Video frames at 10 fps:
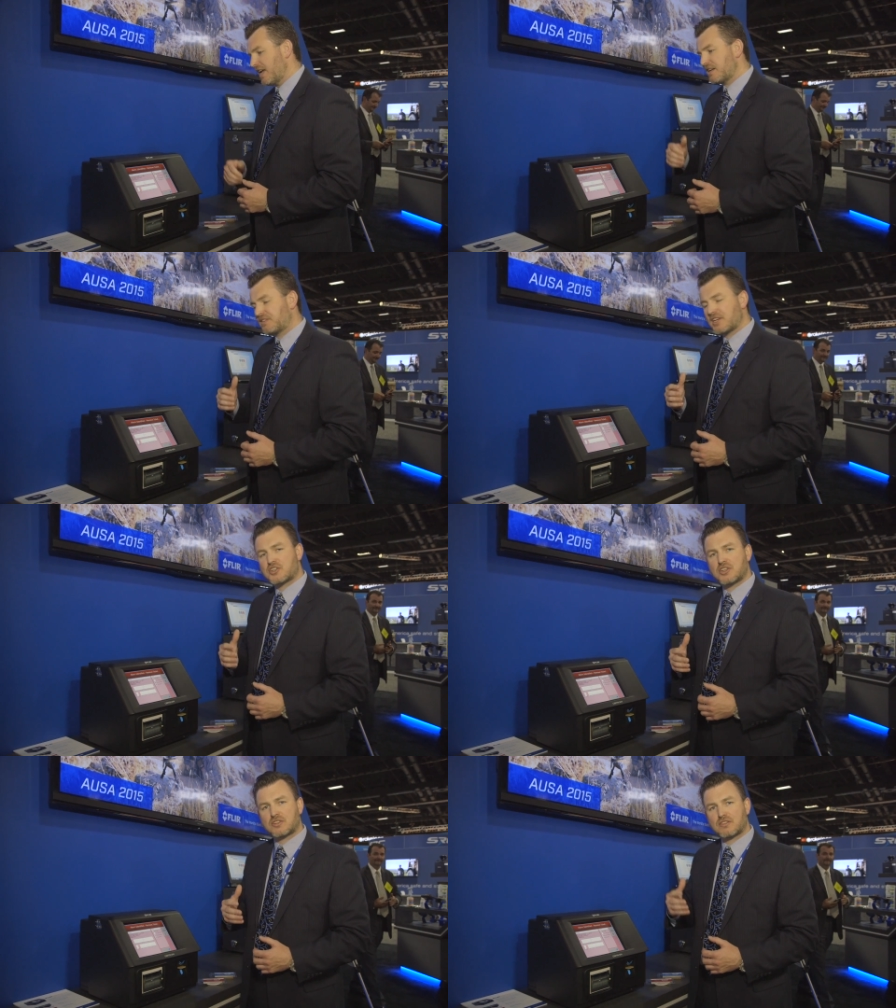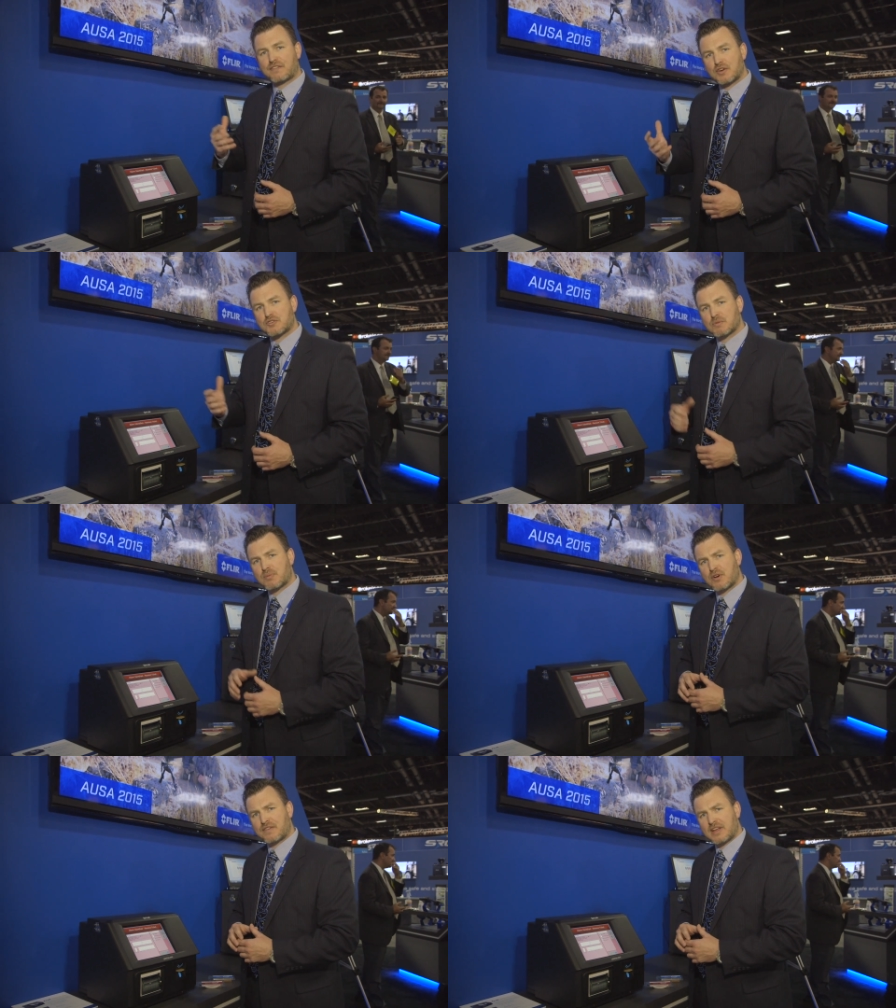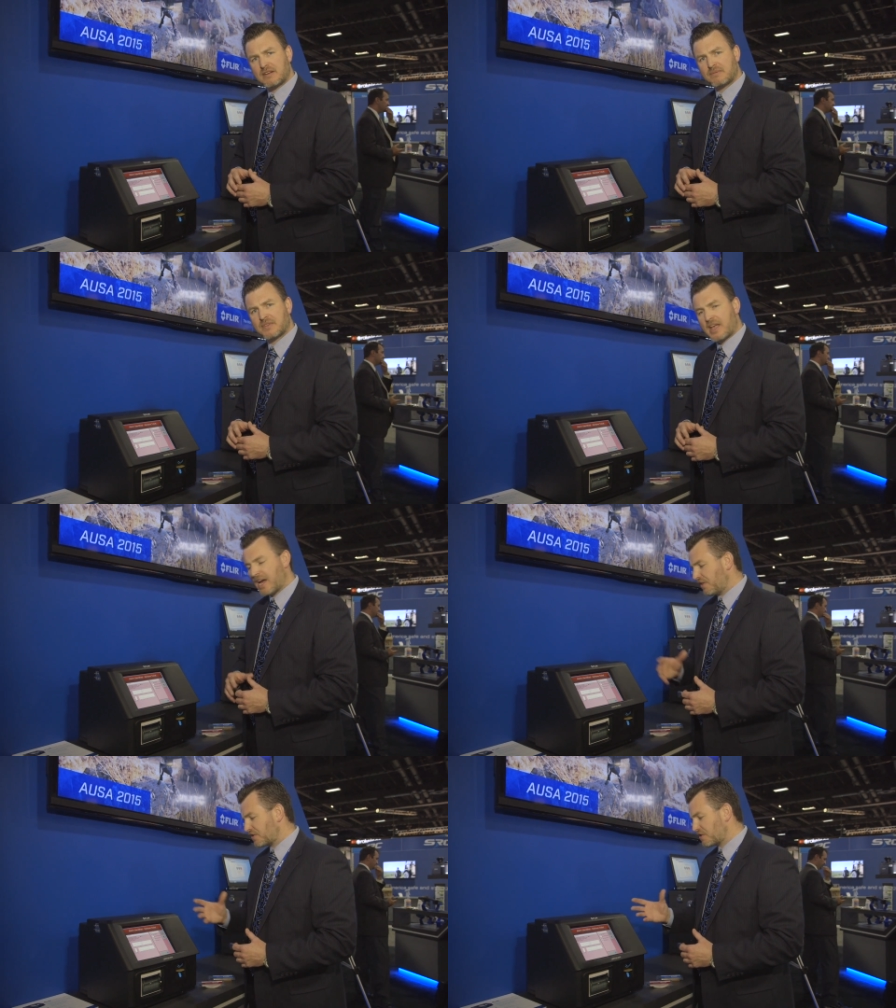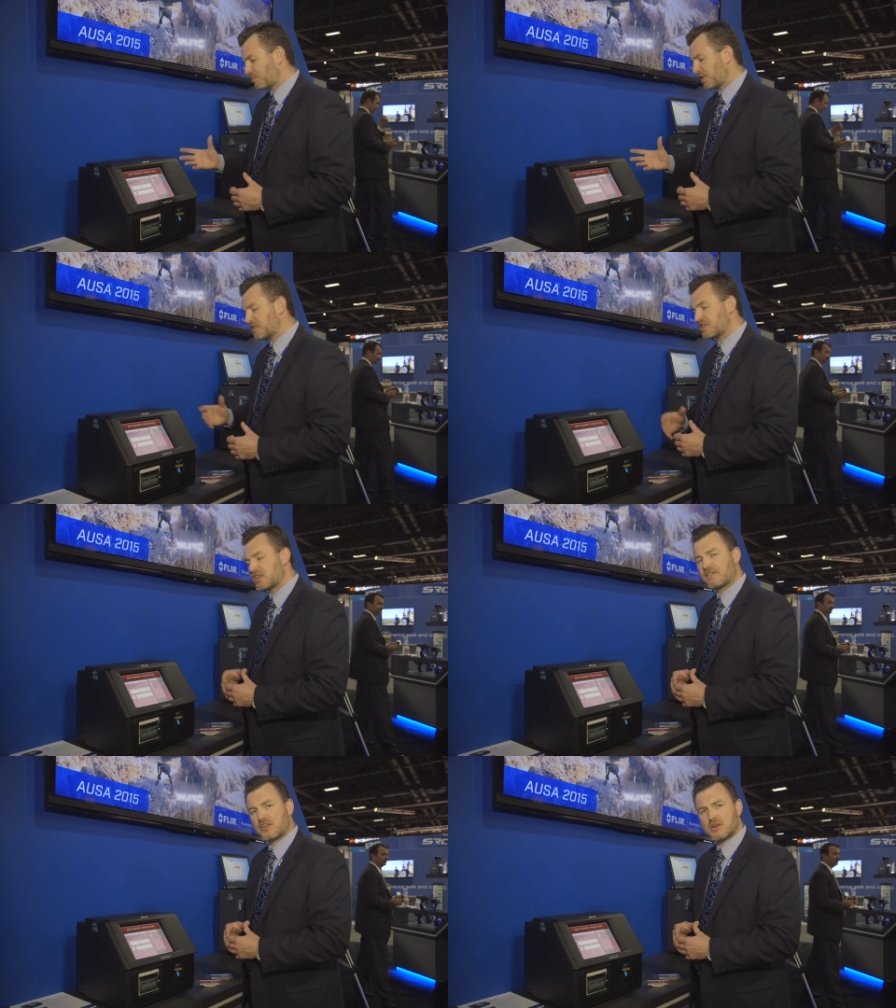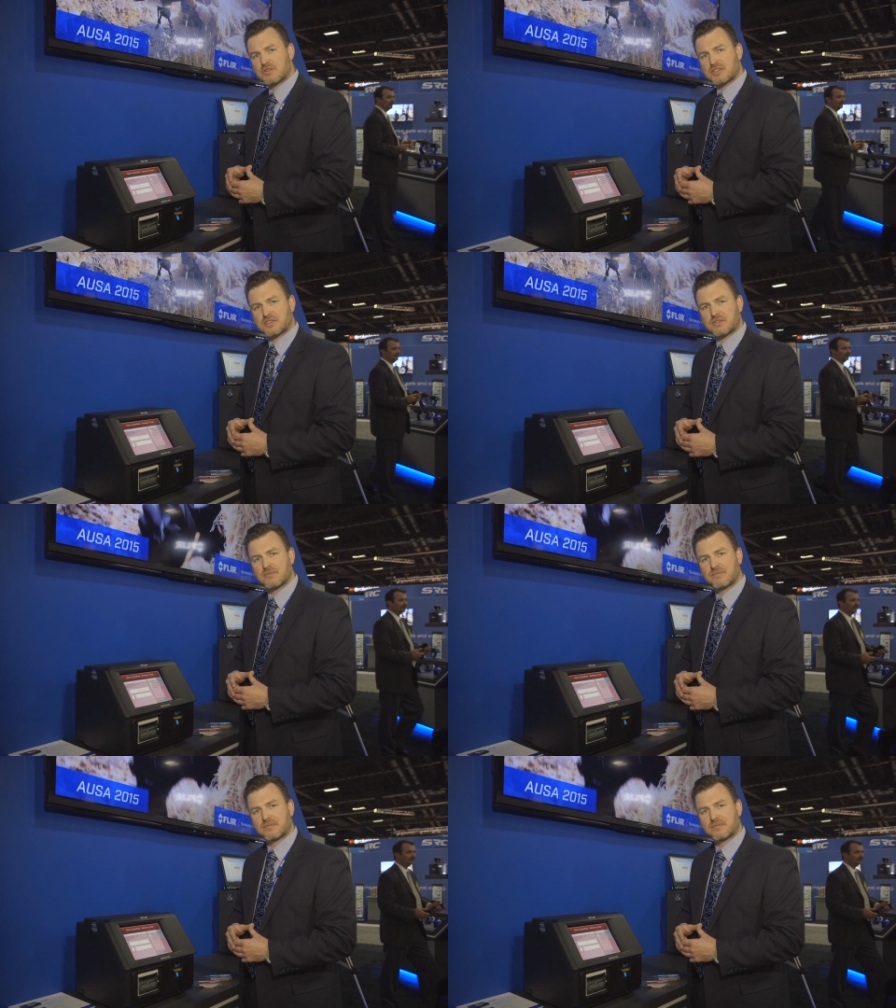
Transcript: In addition to the future proofing, and the simplicity of use,